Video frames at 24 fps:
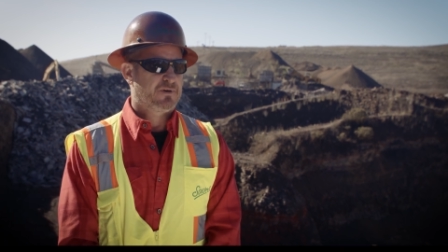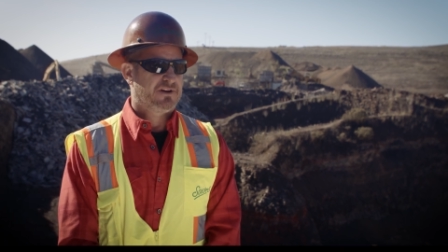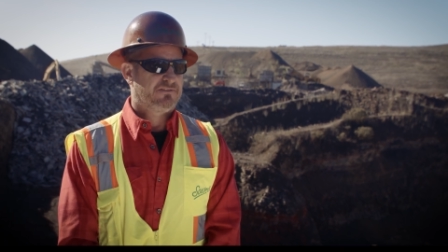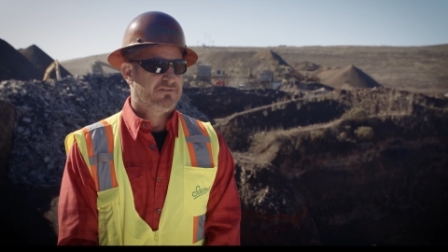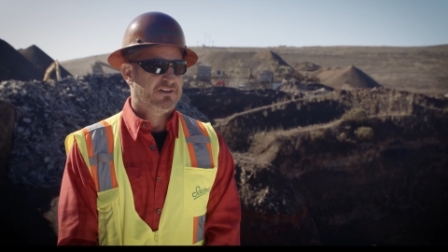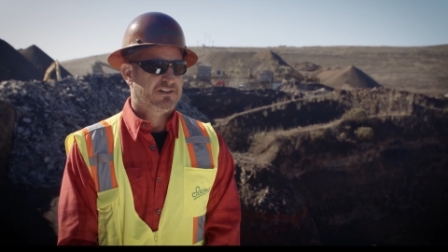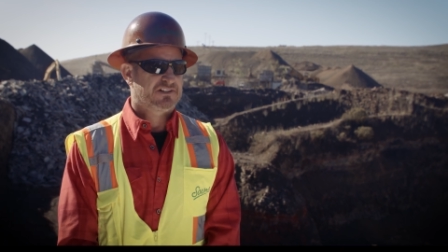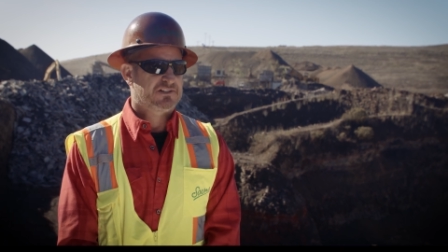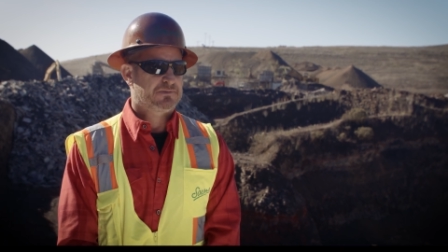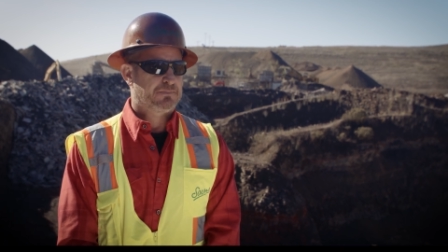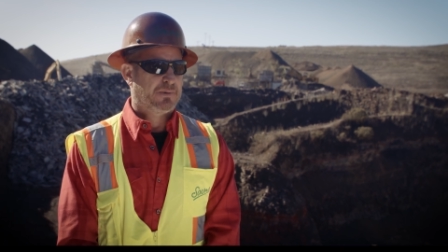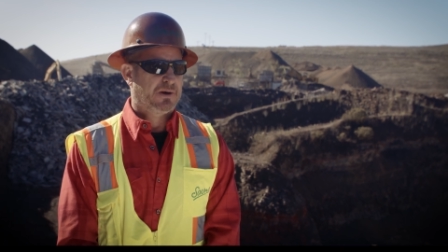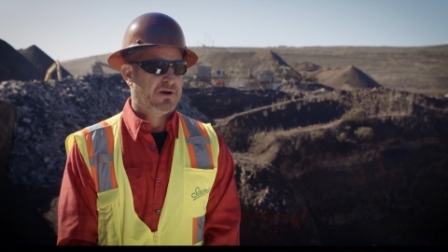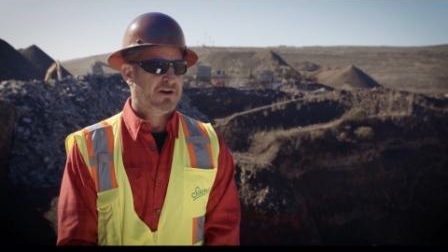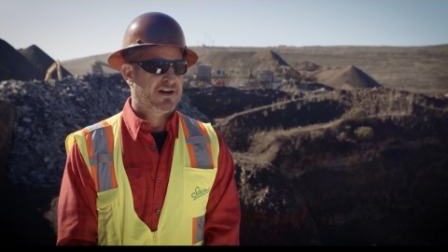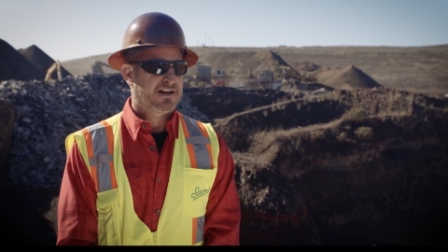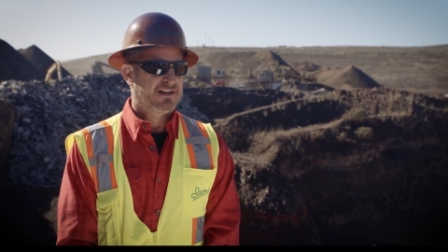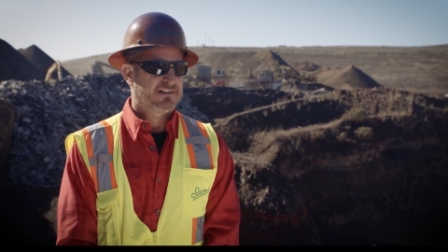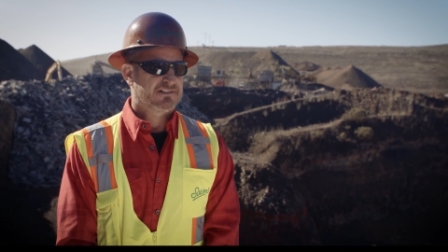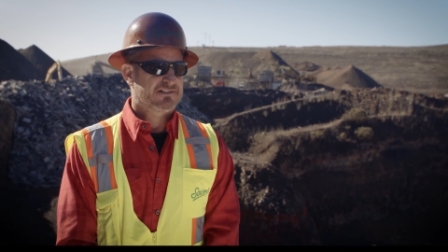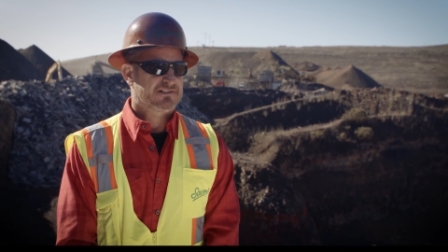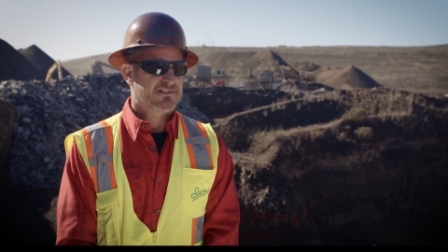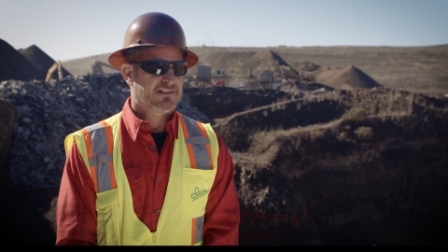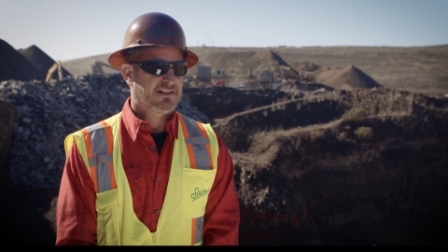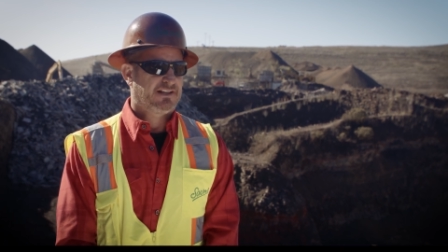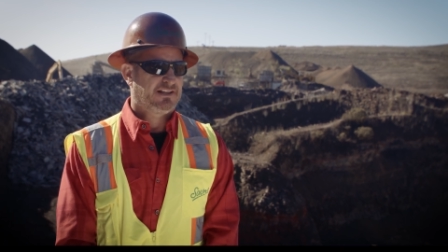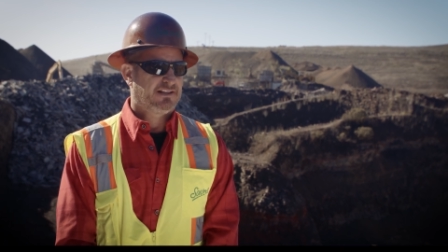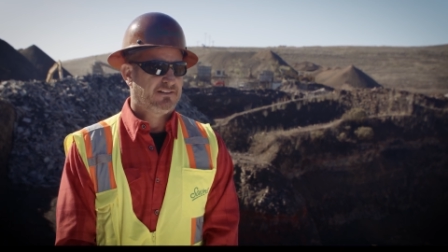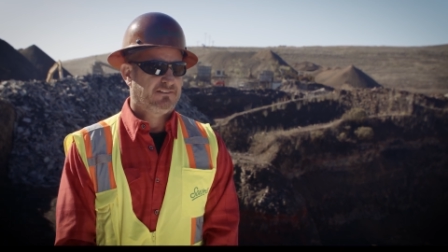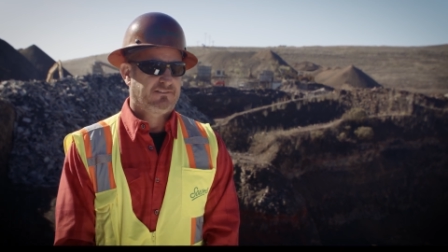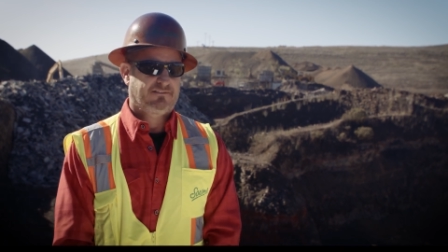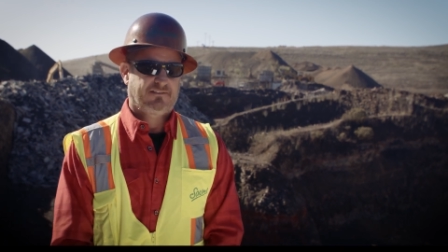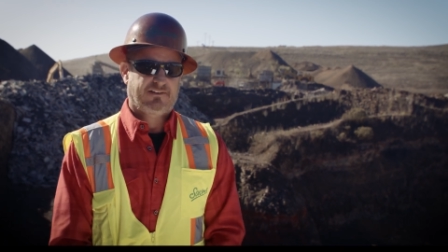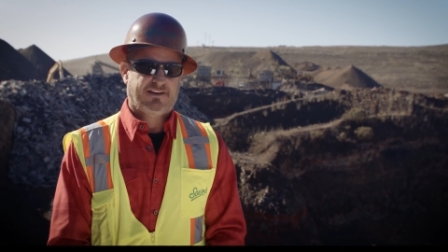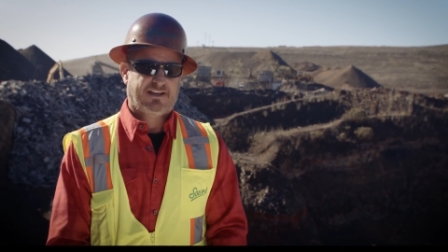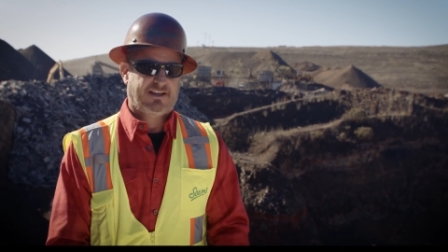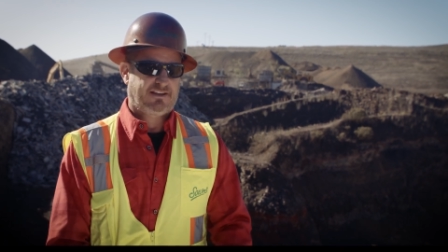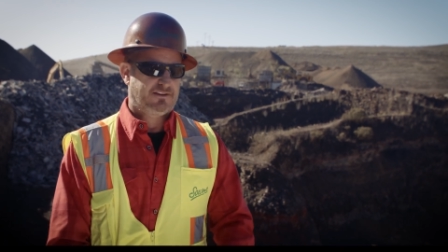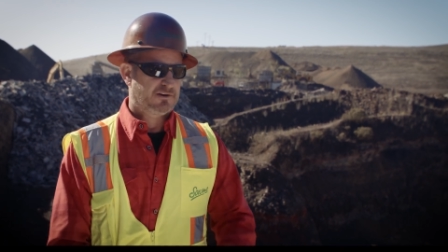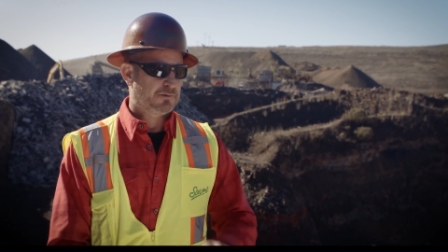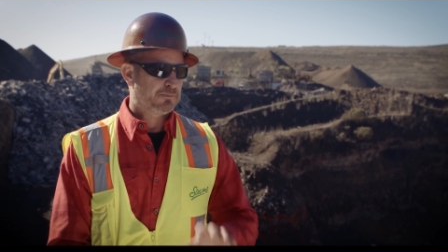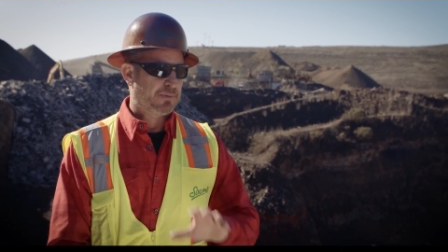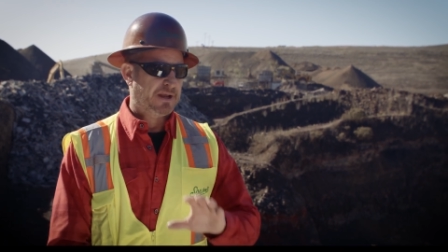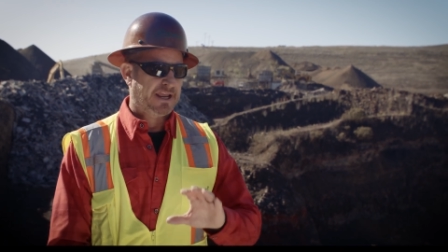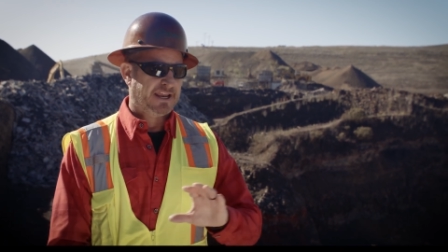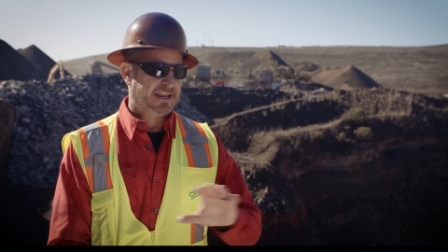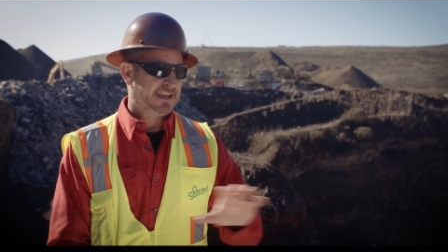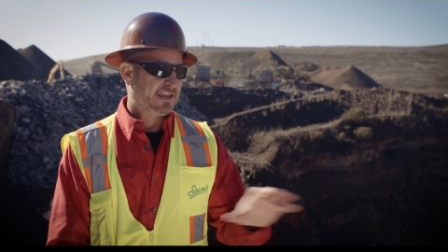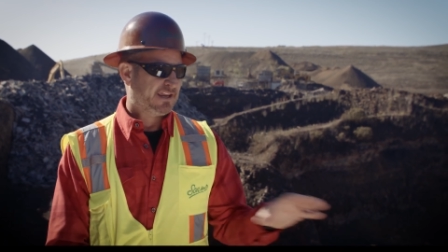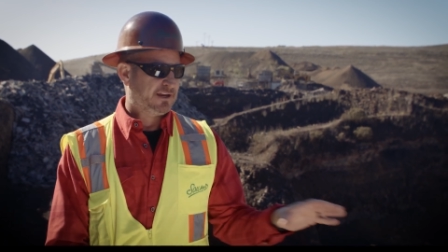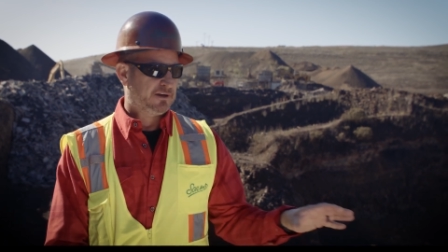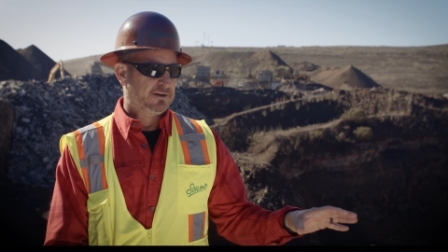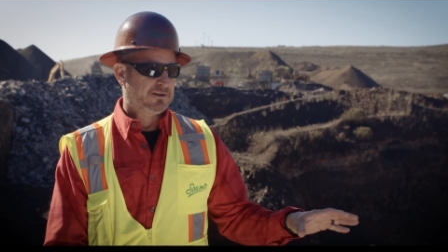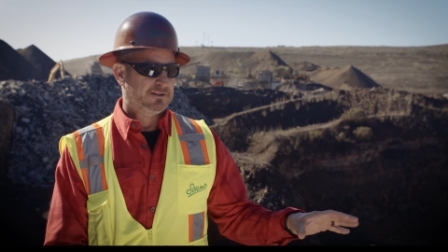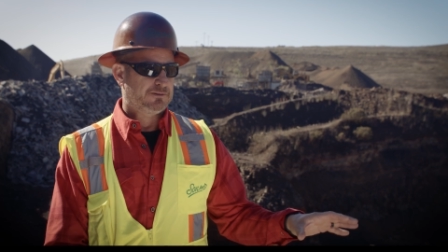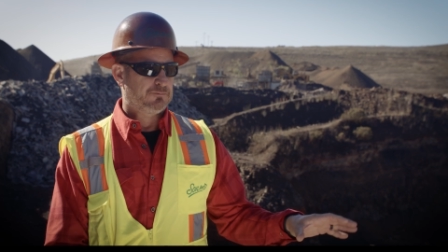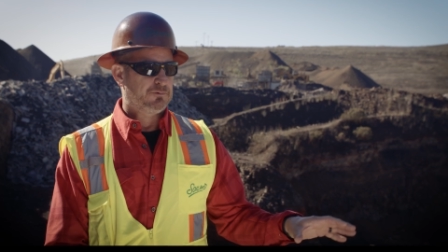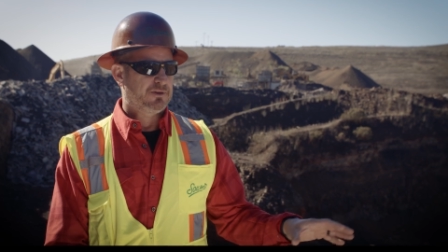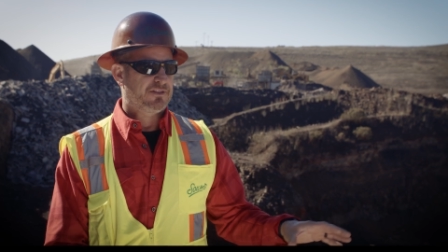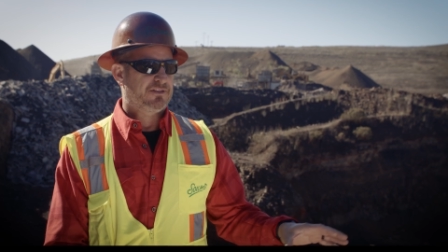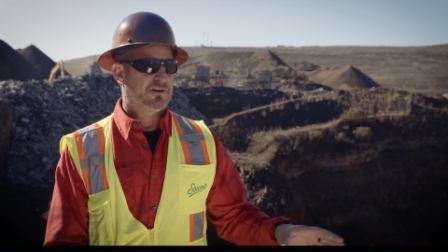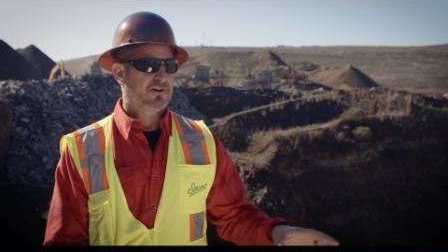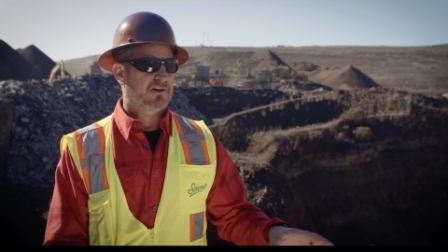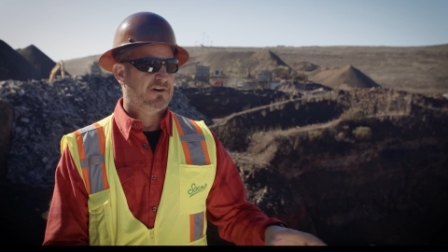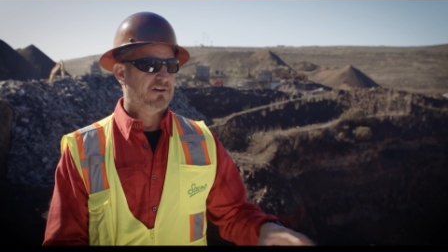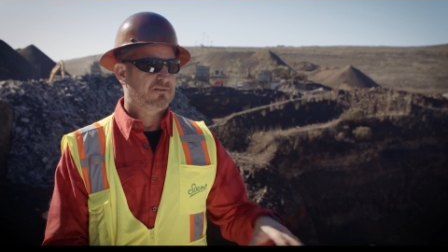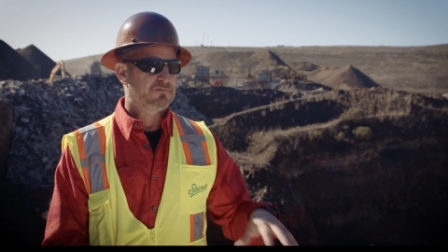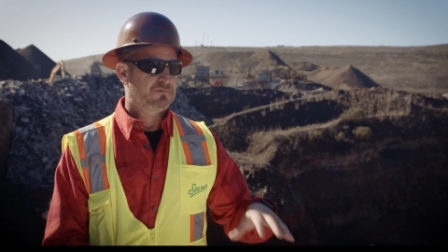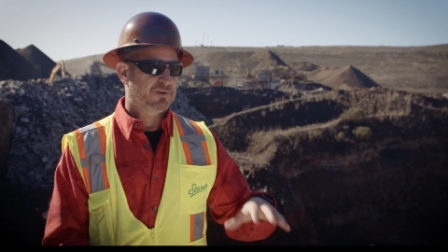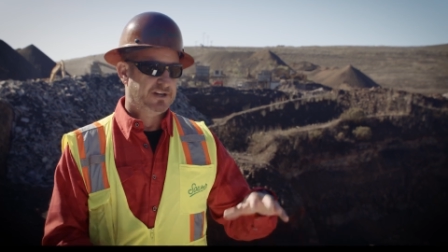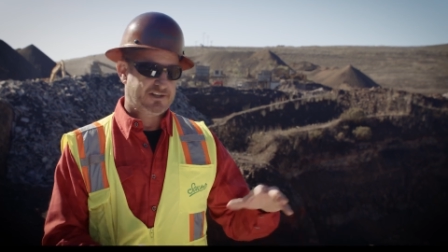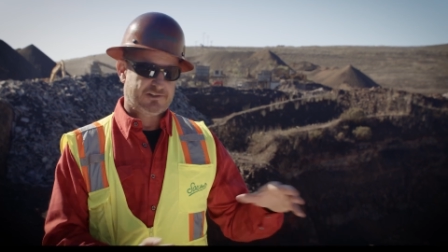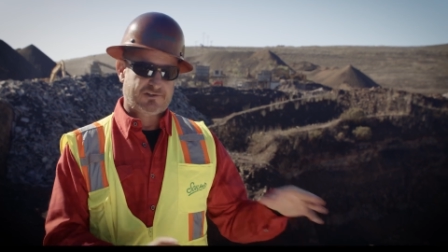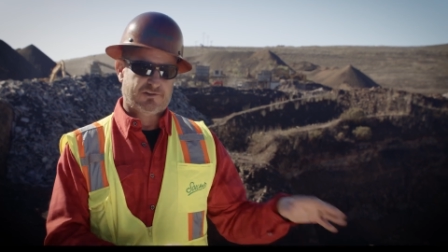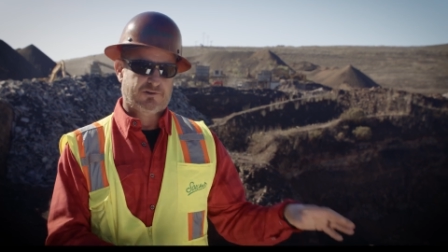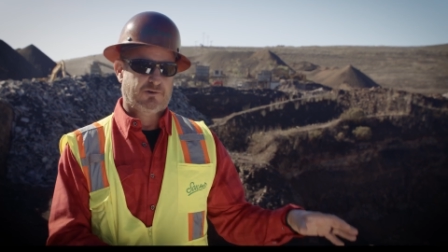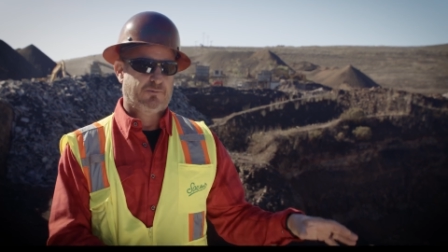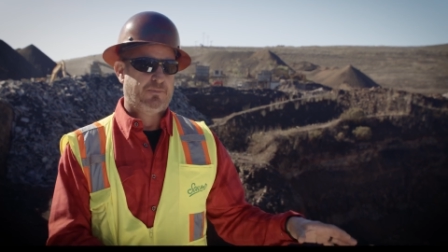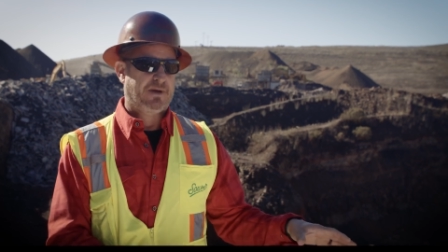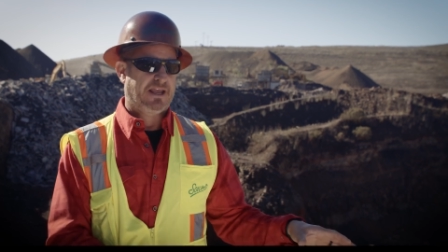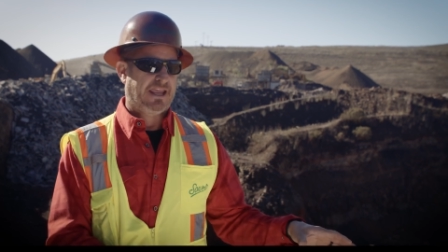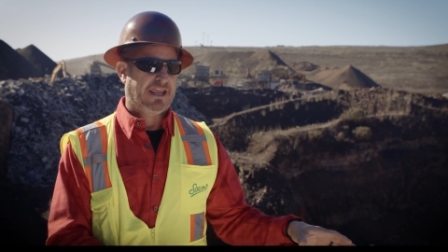we've experienced in either banking with our regional